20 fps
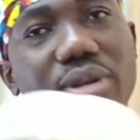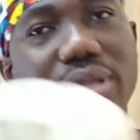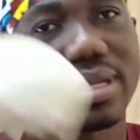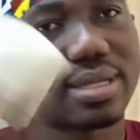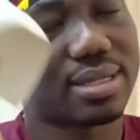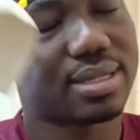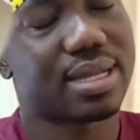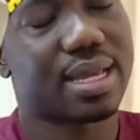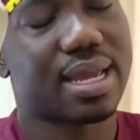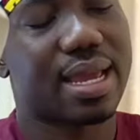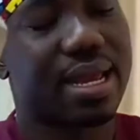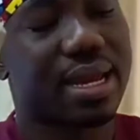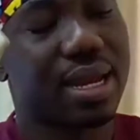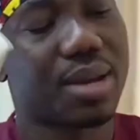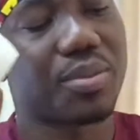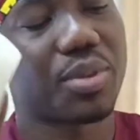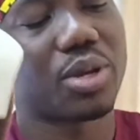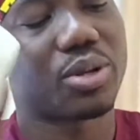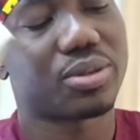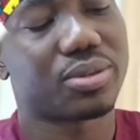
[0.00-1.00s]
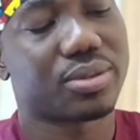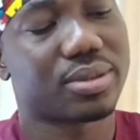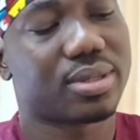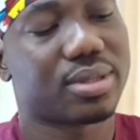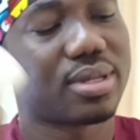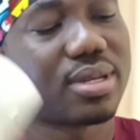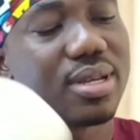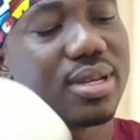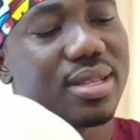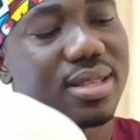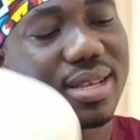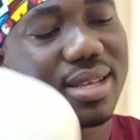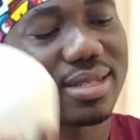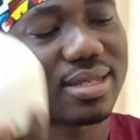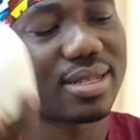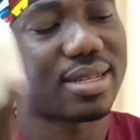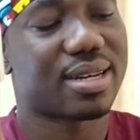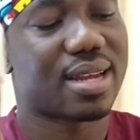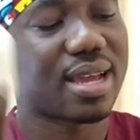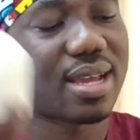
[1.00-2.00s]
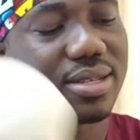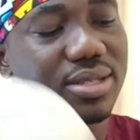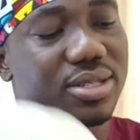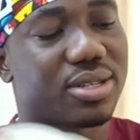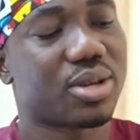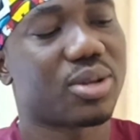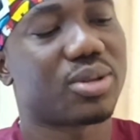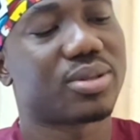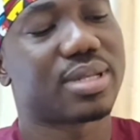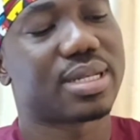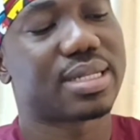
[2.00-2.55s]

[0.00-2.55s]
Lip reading: this is the enamel, that's the 9 shell.